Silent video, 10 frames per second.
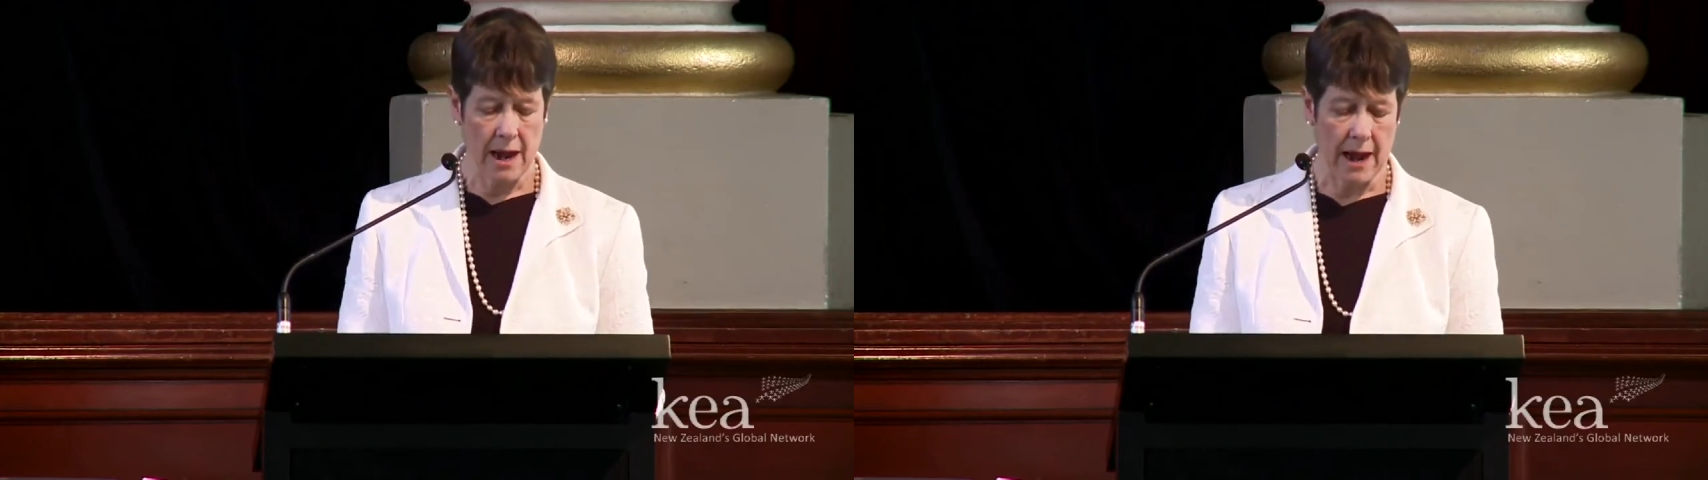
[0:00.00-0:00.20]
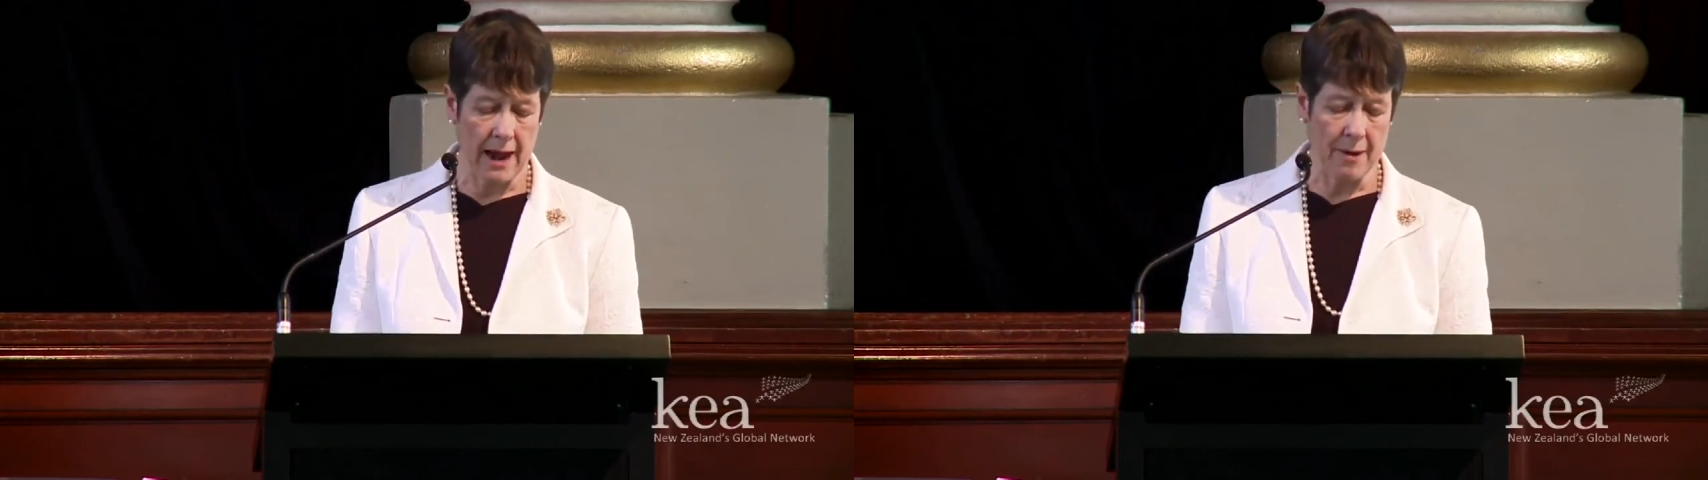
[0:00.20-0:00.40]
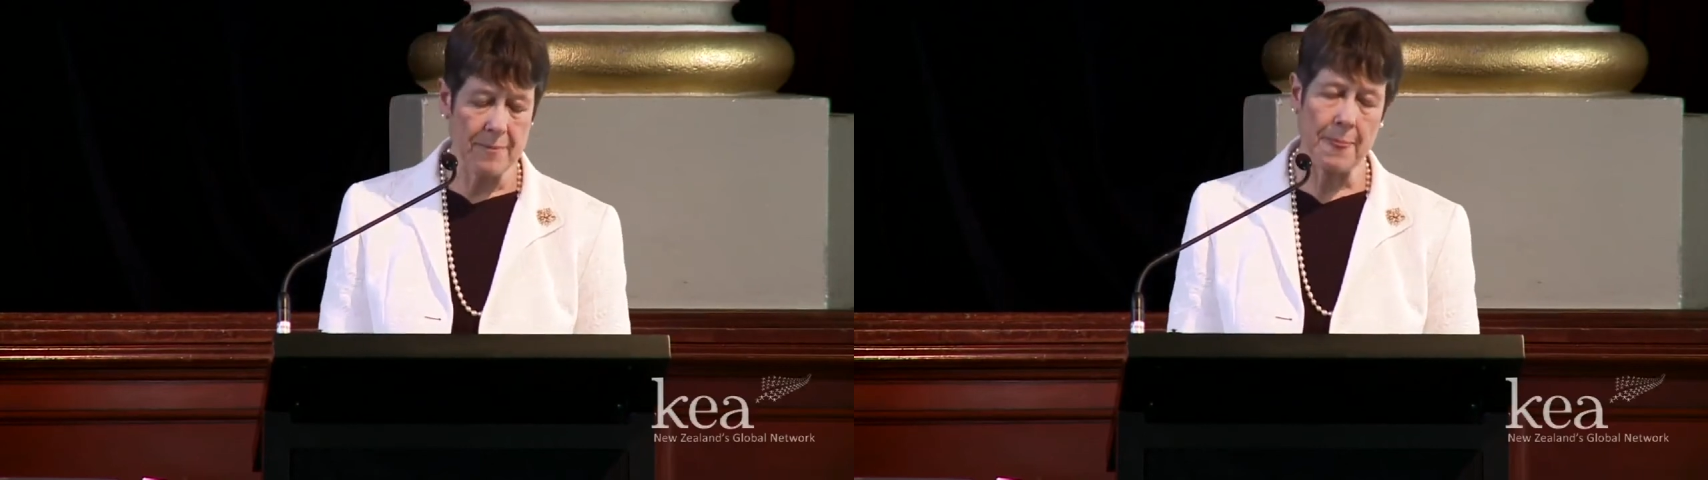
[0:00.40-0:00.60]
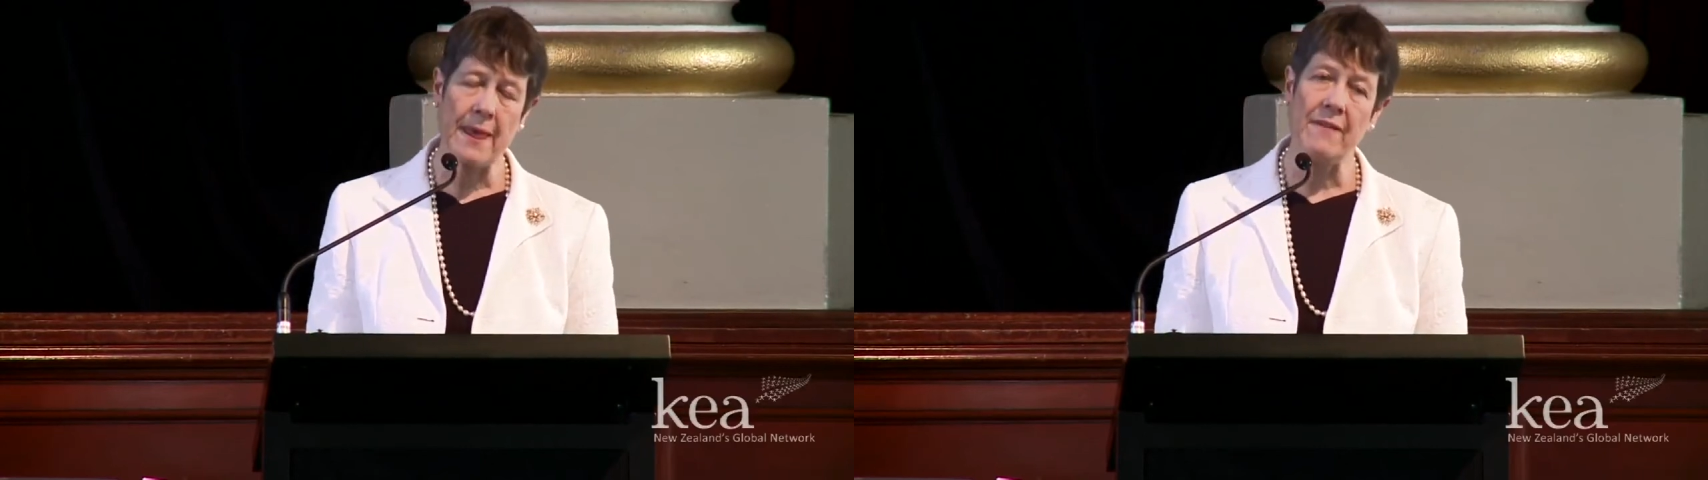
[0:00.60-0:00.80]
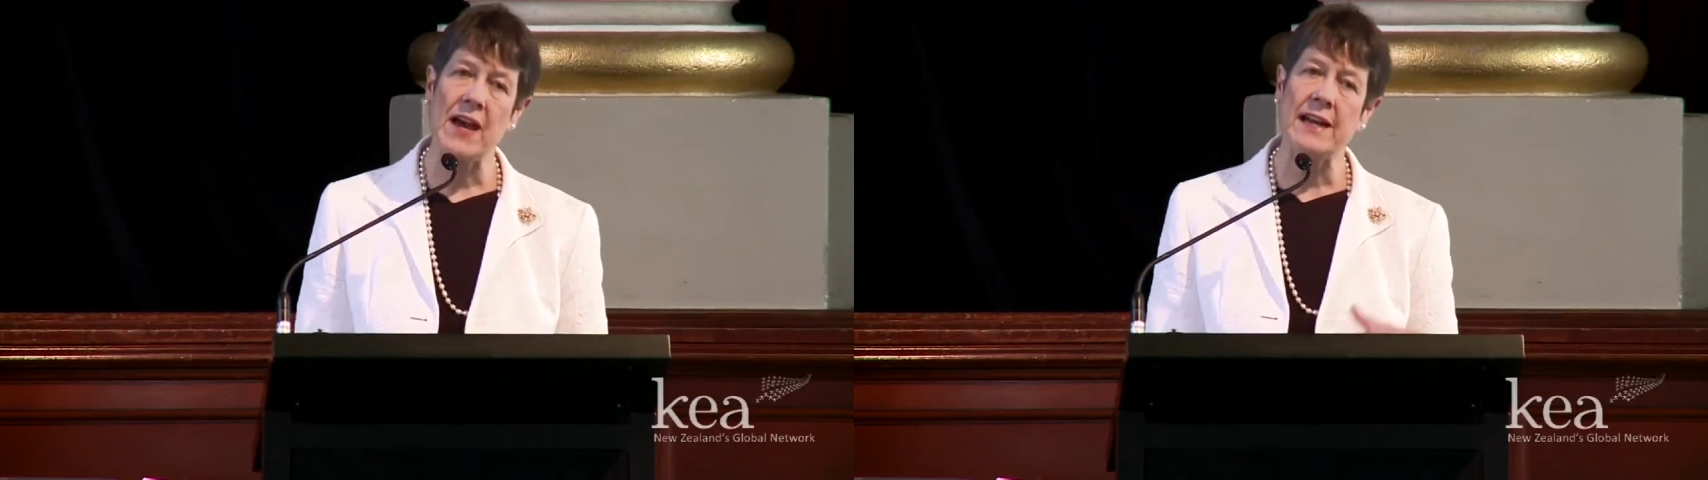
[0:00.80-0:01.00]
And
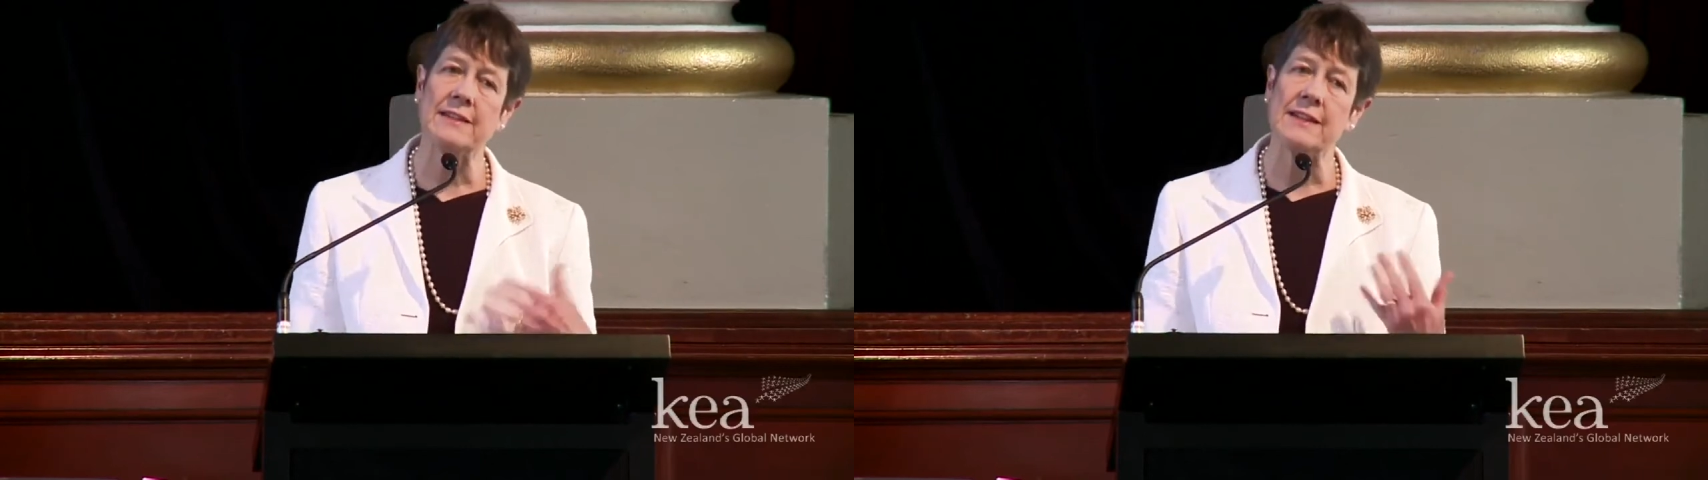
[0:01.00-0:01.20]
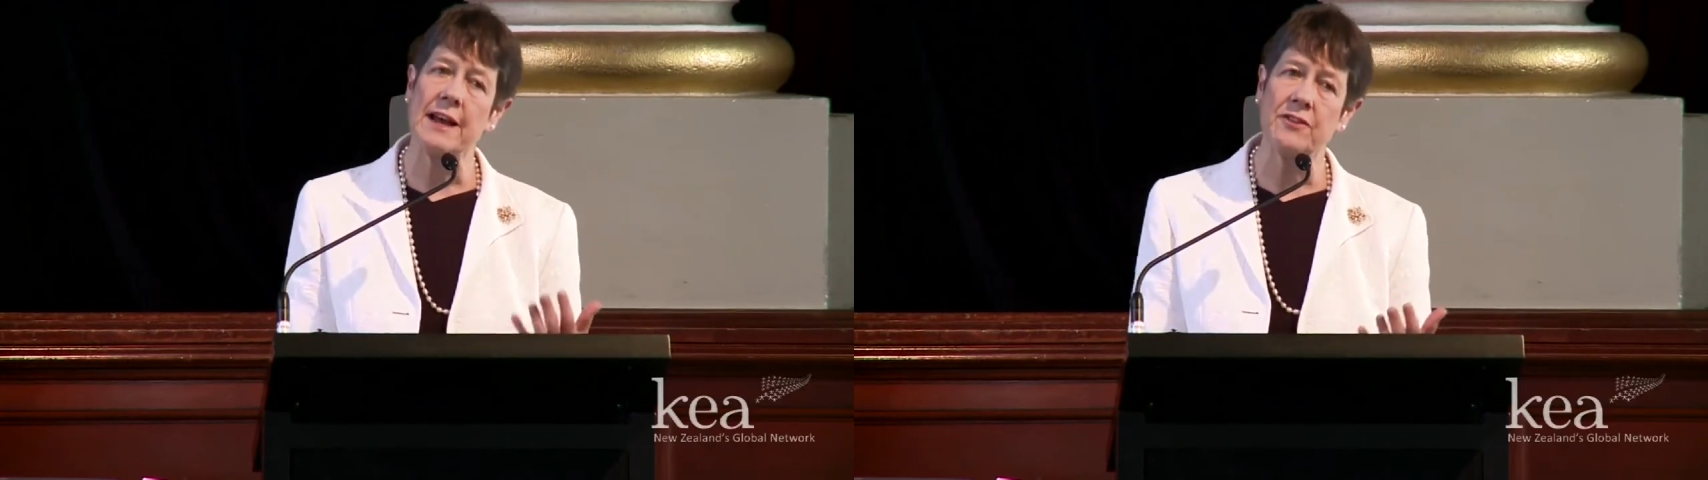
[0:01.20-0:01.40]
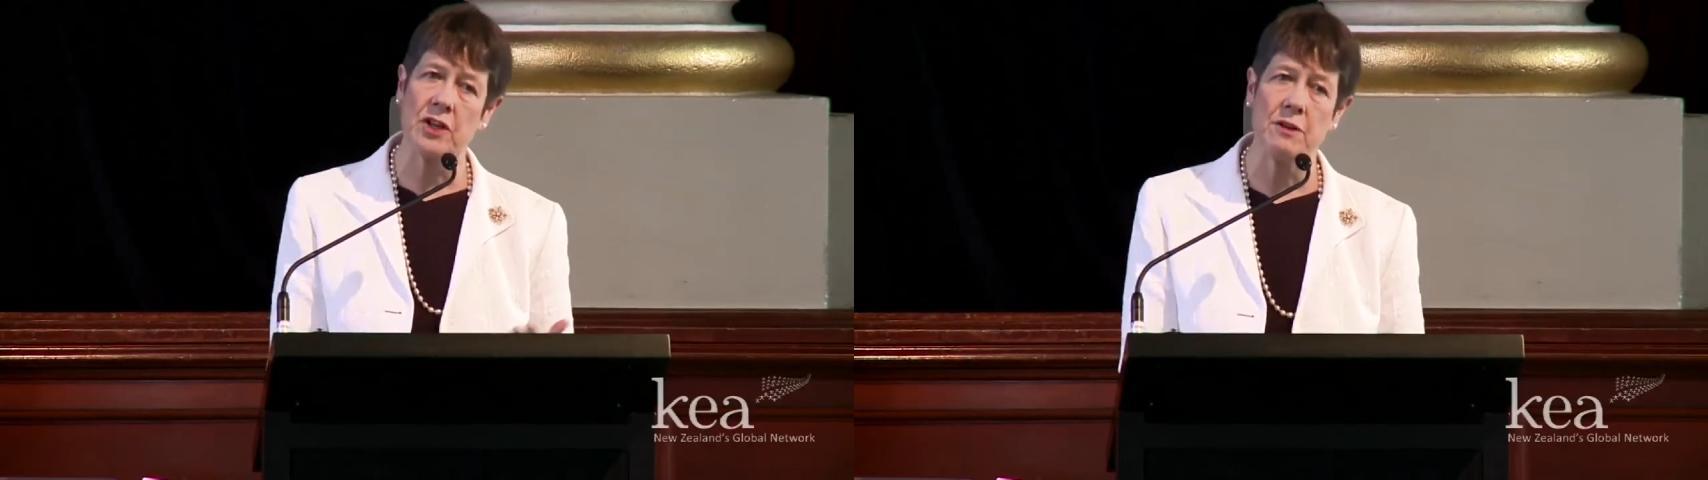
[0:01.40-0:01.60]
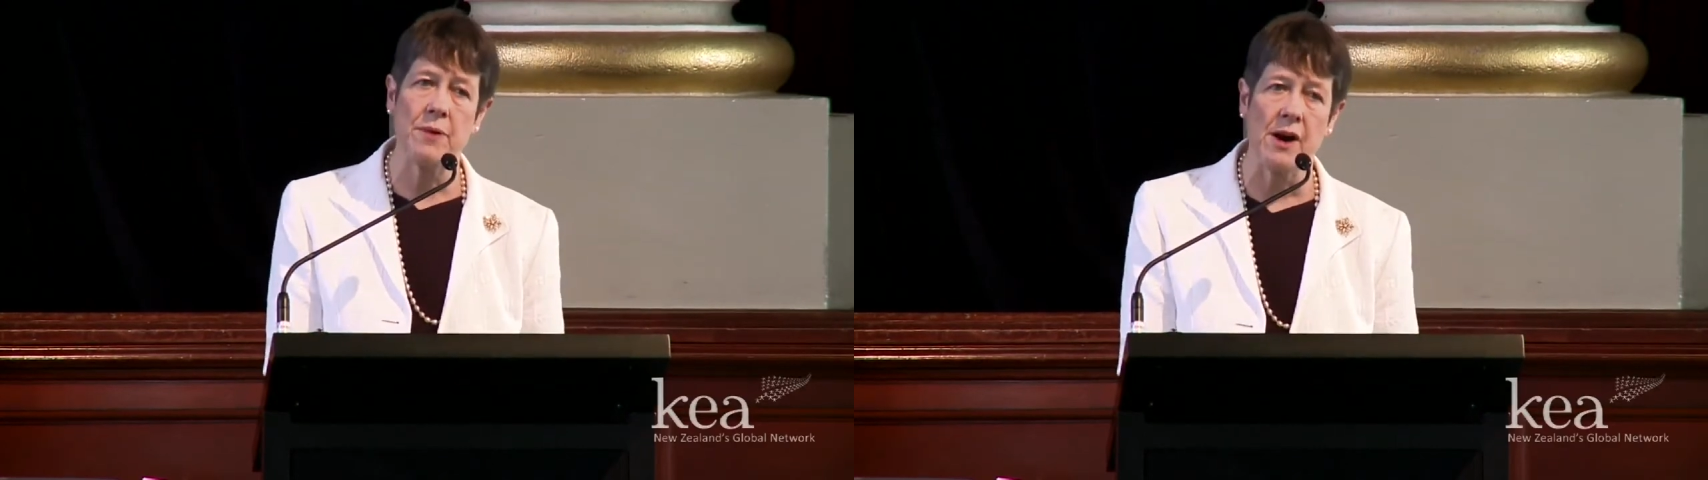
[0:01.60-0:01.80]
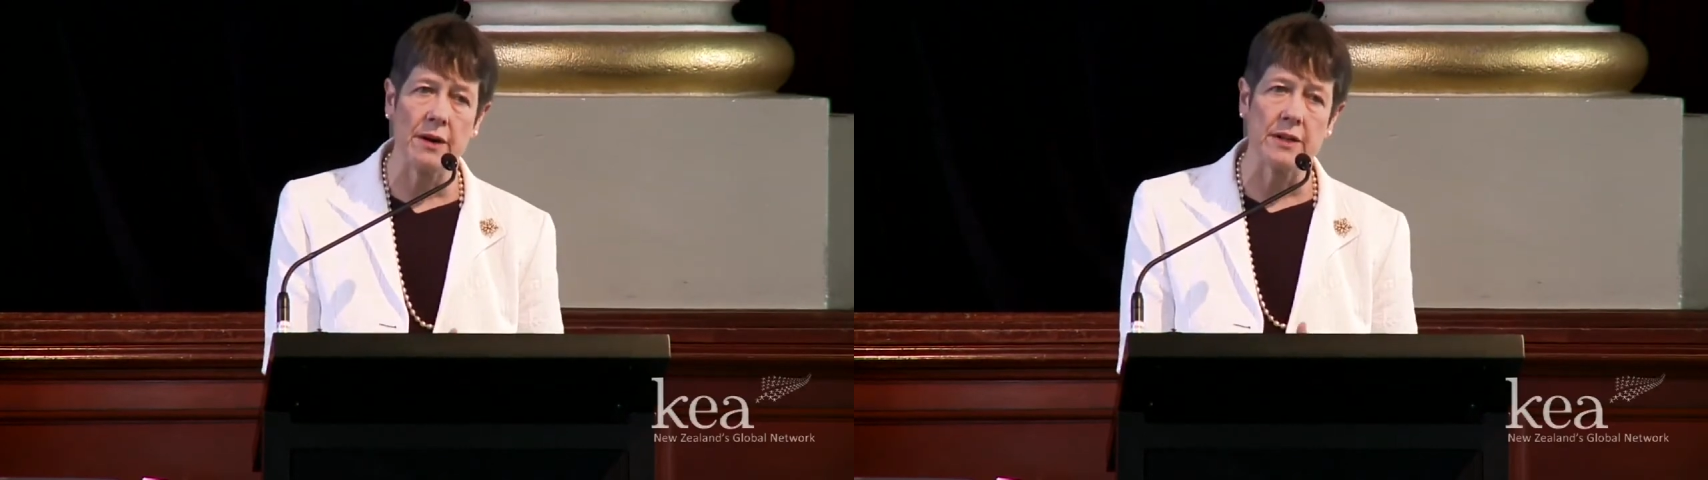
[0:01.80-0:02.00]
that is London and
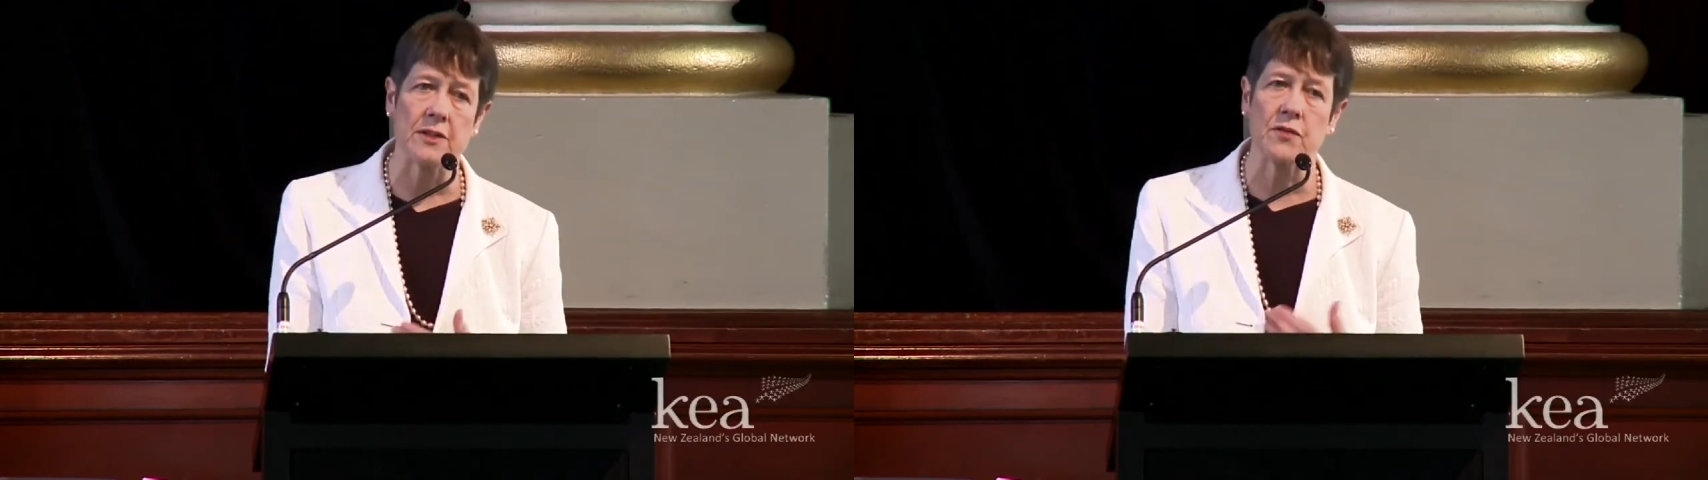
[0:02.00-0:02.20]
Partners